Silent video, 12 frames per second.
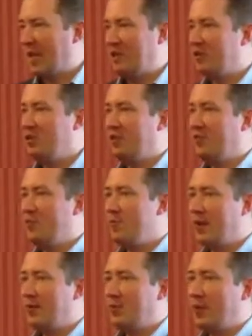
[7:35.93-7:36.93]
So it's a few
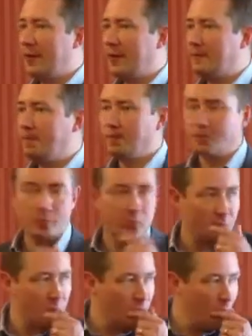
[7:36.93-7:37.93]
minutes a week.
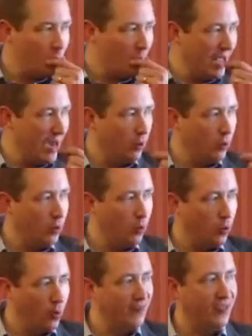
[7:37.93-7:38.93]
Now,
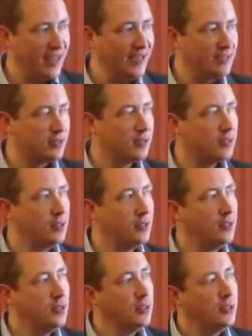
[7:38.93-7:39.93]
with this,
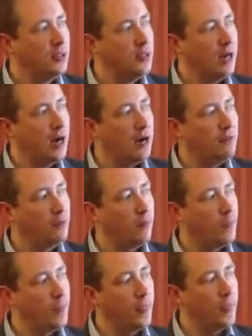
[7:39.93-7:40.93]

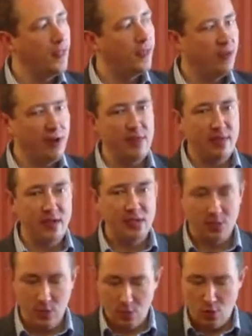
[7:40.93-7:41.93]
the great thing is
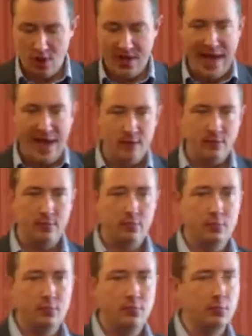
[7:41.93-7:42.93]
as well, what you get
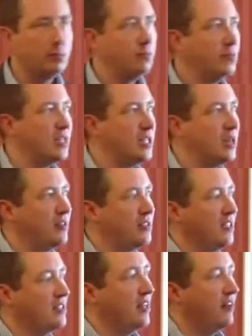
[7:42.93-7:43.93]
is a load of
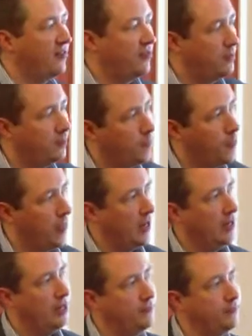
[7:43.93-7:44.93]
this stuff. Okay?